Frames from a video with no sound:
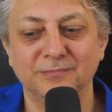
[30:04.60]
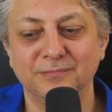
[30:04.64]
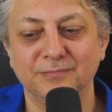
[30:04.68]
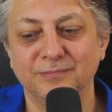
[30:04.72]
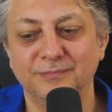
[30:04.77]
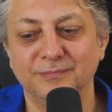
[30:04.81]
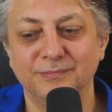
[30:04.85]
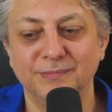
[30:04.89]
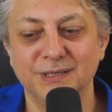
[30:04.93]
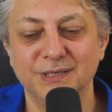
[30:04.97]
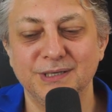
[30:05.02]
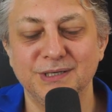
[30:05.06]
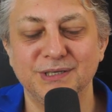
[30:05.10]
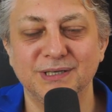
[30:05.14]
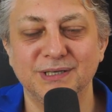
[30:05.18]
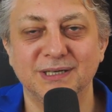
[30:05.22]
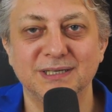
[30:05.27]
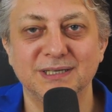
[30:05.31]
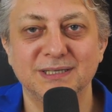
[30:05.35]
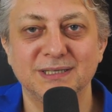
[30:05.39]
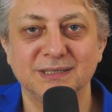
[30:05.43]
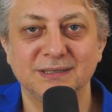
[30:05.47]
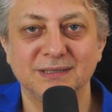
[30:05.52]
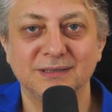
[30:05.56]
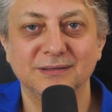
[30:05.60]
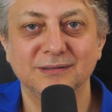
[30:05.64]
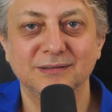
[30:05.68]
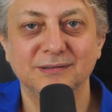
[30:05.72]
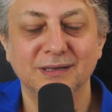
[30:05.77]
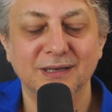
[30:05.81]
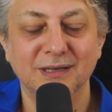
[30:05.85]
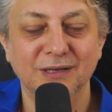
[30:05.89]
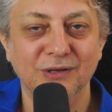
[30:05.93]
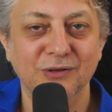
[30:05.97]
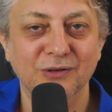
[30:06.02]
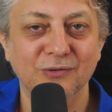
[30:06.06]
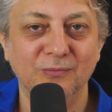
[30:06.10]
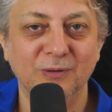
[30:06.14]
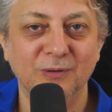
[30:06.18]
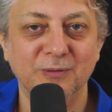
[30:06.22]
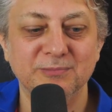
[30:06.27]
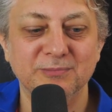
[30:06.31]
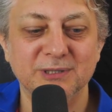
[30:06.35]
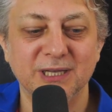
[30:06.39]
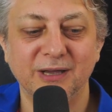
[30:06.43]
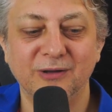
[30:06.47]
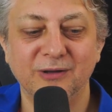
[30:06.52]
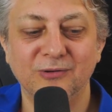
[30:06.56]
It's just human
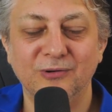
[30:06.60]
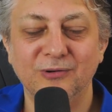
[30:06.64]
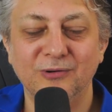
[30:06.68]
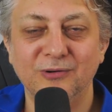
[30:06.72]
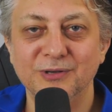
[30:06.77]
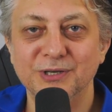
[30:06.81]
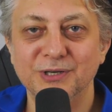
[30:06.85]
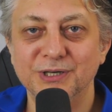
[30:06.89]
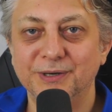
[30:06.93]
psychology.